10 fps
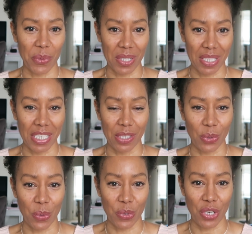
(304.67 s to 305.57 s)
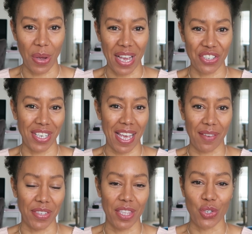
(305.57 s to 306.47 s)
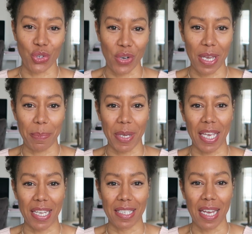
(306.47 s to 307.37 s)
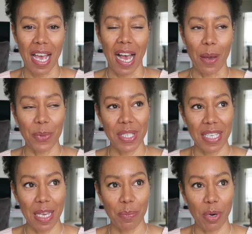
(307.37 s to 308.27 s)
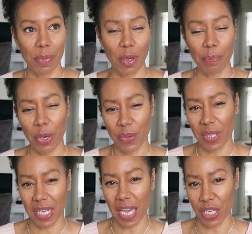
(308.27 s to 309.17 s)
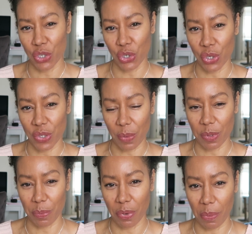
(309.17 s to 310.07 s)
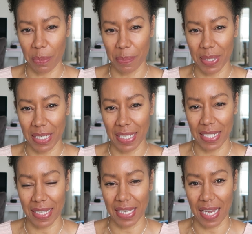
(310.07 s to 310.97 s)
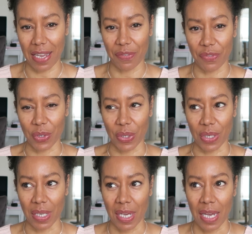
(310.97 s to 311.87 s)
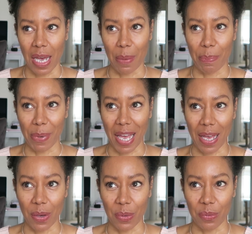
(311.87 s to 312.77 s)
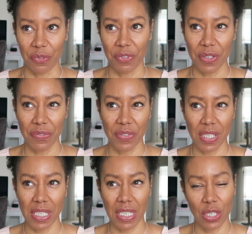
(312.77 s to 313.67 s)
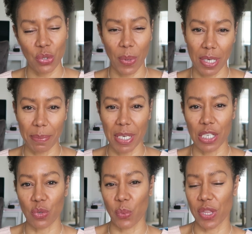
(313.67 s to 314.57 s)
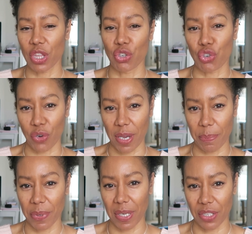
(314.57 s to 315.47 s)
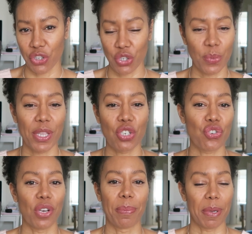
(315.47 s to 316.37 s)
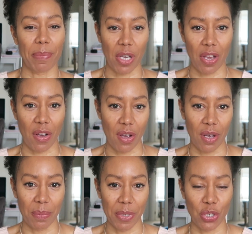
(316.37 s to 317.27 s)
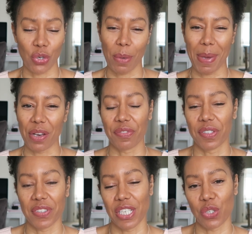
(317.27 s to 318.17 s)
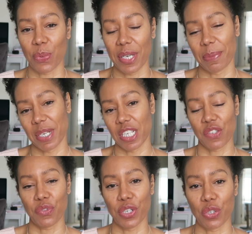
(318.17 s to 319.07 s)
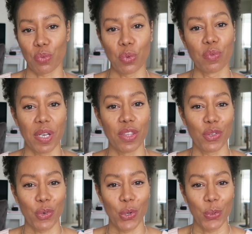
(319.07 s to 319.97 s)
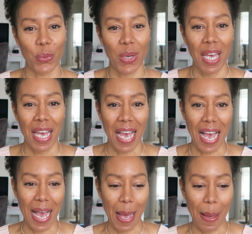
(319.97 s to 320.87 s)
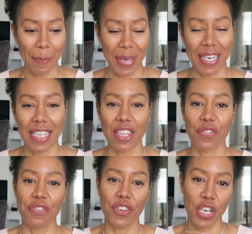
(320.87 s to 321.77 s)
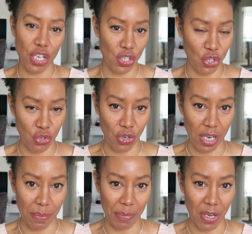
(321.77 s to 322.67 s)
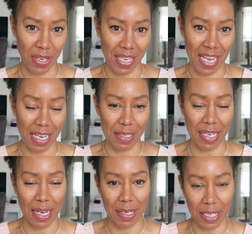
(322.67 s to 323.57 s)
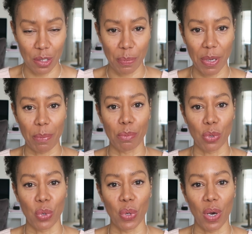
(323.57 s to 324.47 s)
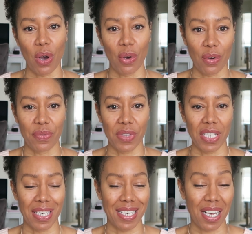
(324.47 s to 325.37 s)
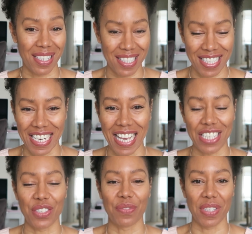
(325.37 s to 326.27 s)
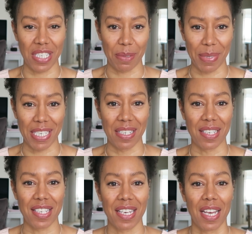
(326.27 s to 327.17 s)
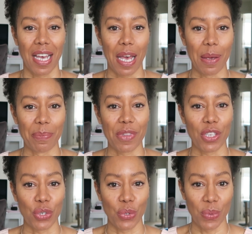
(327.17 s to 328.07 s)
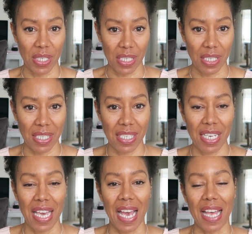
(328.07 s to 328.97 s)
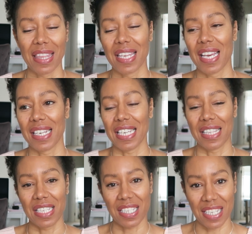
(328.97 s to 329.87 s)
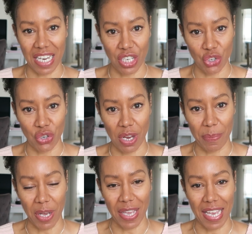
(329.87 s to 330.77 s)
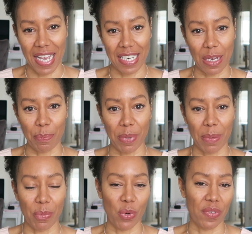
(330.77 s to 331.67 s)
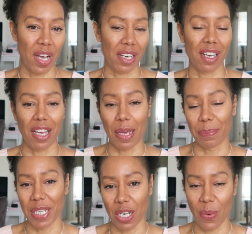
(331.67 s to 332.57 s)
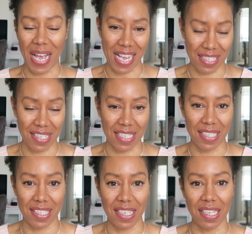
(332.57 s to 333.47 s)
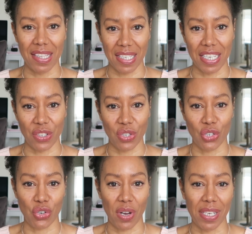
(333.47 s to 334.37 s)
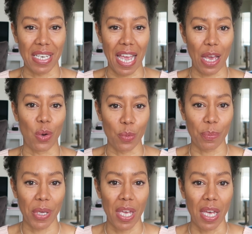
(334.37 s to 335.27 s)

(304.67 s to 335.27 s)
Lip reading: with needles, so actually having the drip, and I would say probably on both occasions I was probably there for about 15-20 minutes with the drip, just with the drip in my arm. It took about 15-20 minutes for it to all run through, and in the first drip I had a little bit more of the kind of standard vitamins that you need, and then in the second drip I had a bit more kind of like amino acids and things to try and help,